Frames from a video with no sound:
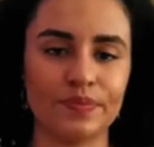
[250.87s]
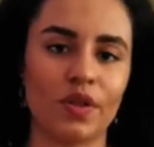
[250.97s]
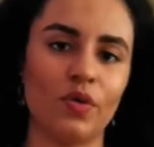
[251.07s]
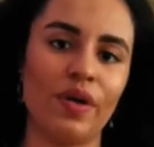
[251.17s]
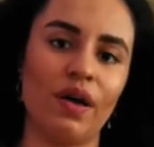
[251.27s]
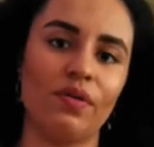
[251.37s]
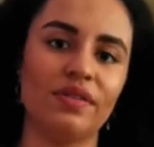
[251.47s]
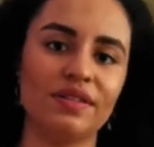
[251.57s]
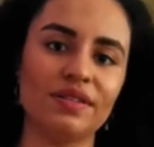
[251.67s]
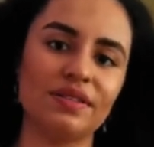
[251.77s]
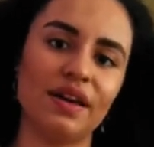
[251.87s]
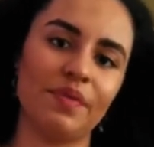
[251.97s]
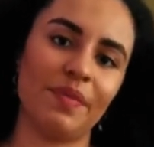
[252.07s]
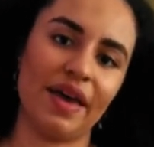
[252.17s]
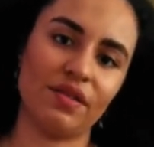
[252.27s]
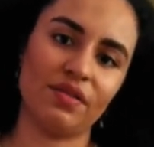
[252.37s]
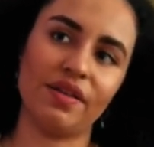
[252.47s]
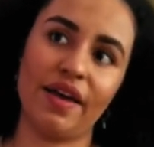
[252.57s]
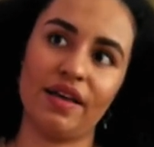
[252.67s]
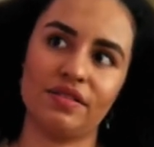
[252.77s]
Well, this study
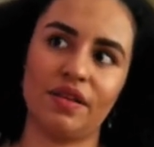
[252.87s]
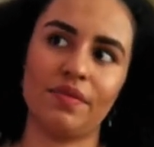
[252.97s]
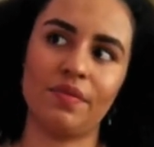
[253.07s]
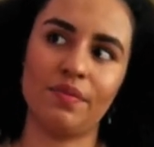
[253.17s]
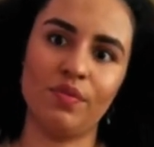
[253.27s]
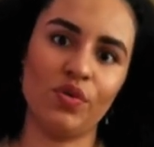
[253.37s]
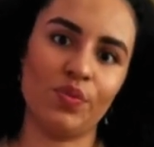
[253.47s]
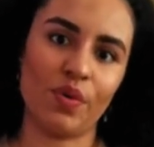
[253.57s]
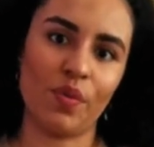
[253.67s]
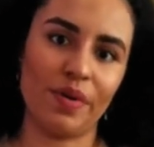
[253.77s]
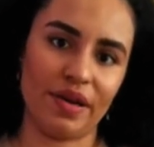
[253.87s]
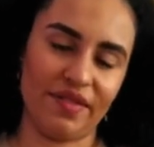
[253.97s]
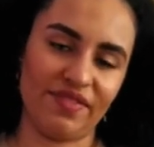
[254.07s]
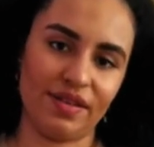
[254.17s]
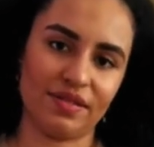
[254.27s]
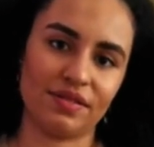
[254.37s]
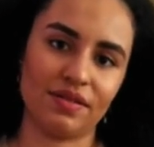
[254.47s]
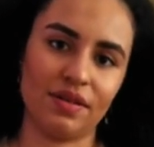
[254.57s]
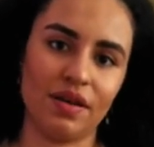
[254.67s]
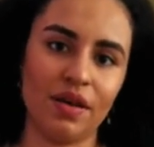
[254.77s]
method has multiple benefits,
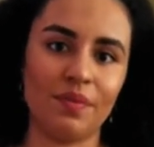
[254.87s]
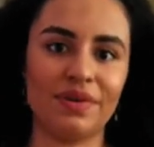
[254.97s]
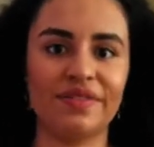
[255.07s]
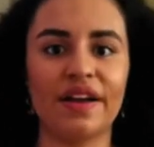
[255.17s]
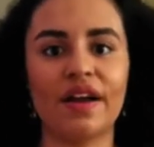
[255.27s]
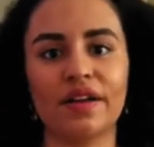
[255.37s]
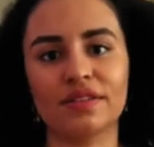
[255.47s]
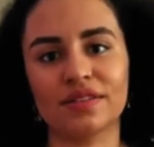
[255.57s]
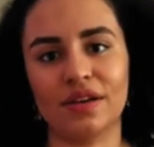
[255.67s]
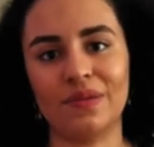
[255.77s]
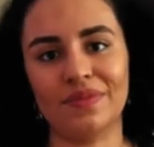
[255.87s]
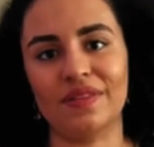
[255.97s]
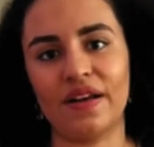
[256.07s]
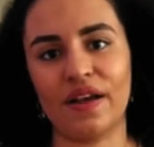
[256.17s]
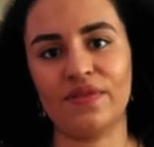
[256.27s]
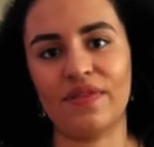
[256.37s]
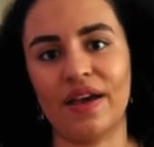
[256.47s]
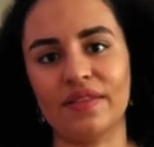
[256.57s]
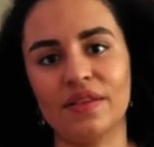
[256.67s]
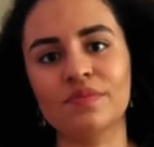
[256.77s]
but there are some that I
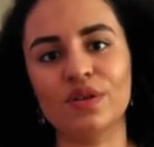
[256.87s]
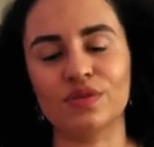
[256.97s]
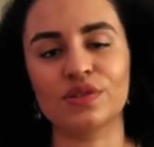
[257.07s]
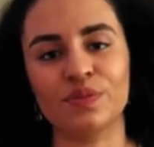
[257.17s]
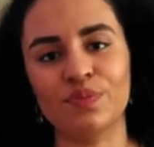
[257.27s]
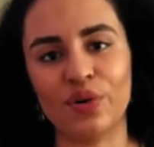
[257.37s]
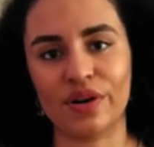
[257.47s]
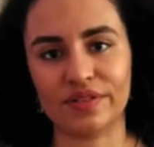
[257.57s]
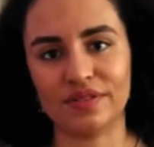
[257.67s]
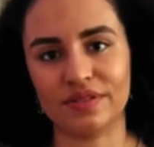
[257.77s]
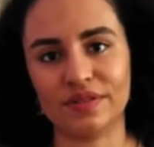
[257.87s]
find the most important.